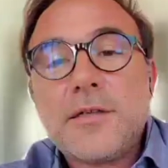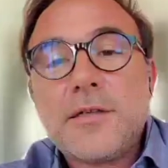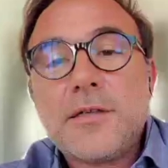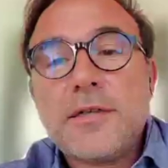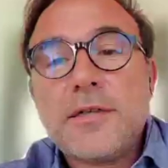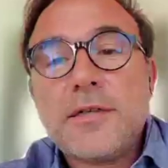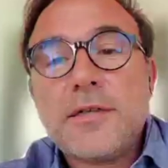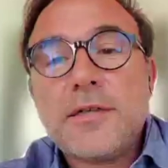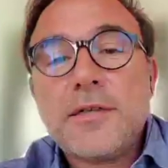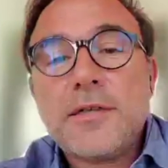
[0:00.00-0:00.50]

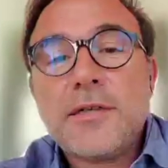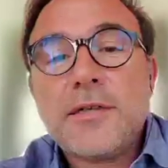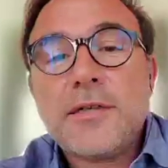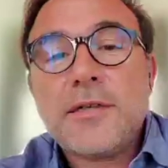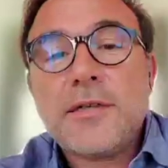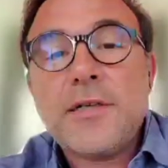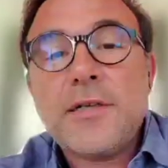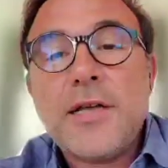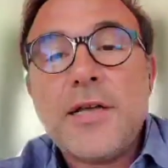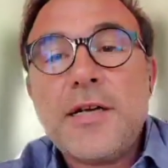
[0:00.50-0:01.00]

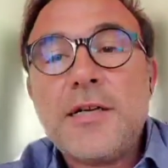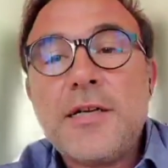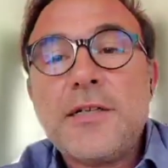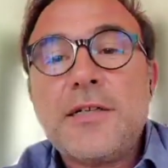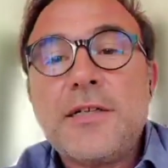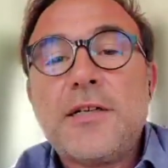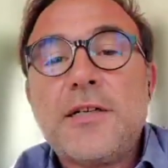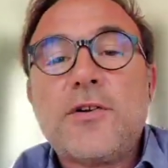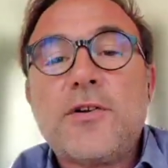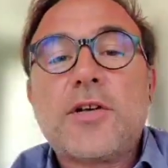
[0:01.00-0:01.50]
Yeah,
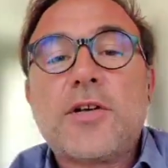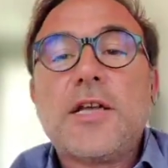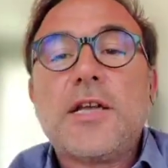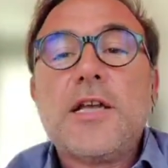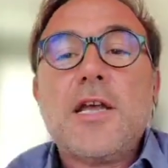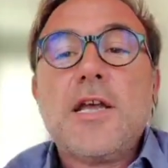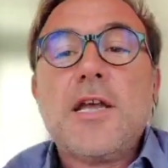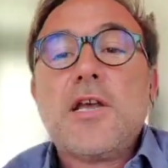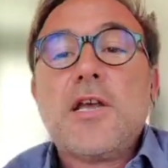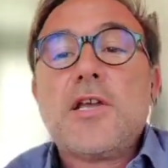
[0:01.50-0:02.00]
okay.
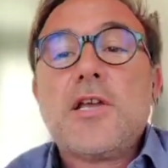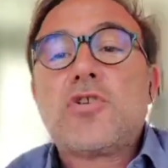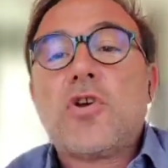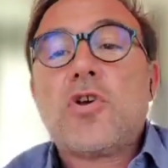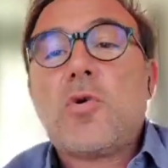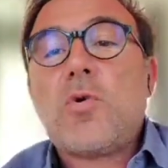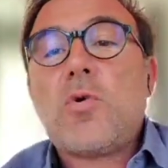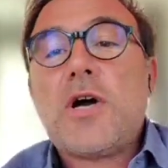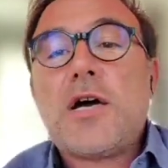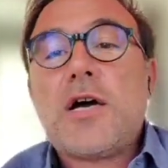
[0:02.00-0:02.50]

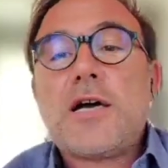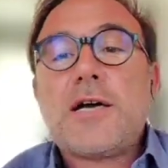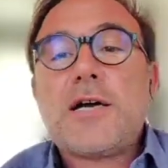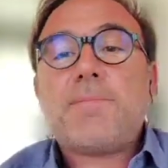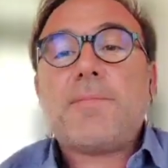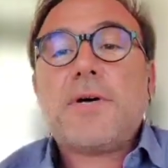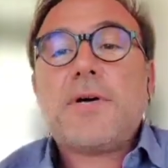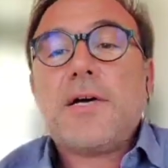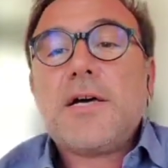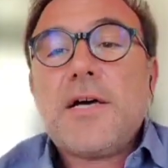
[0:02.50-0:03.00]
So
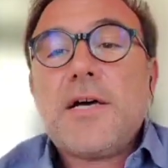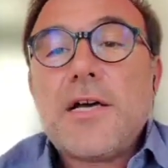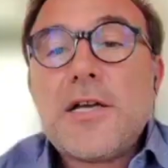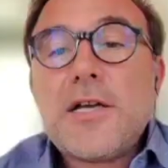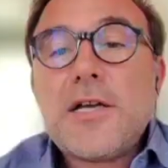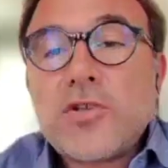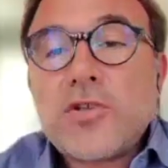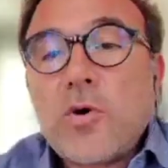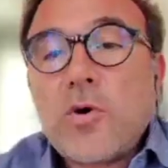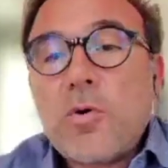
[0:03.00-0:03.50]

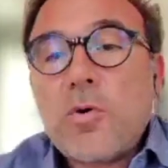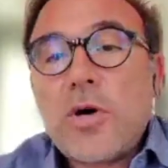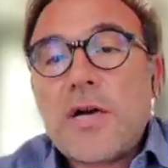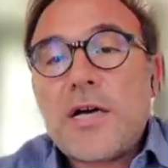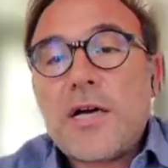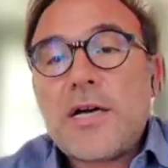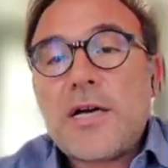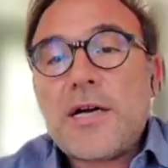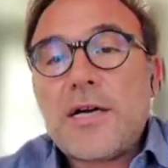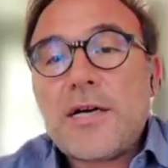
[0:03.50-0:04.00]

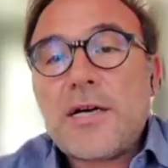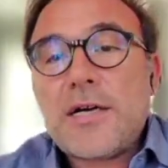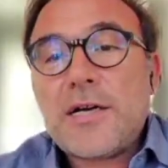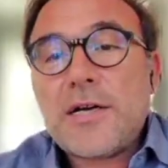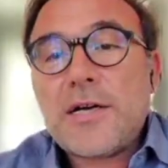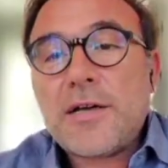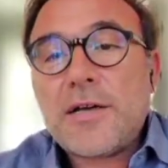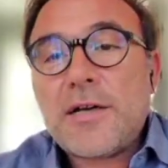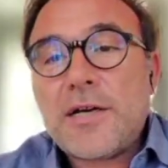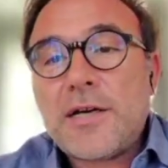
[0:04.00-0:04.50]

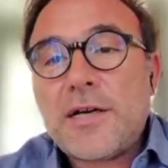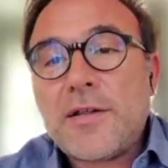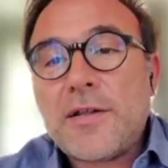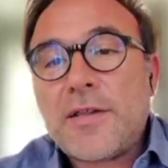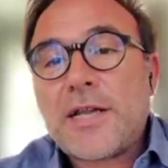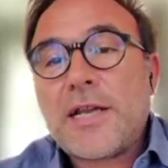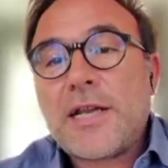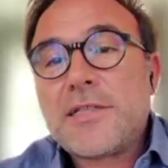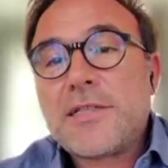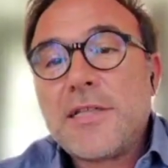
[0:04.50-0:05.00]
the kids
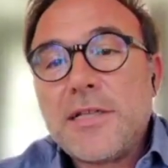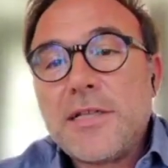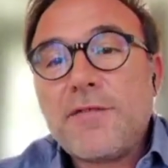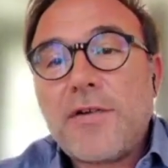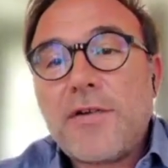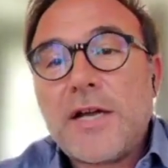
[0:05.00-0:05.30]
didn't find the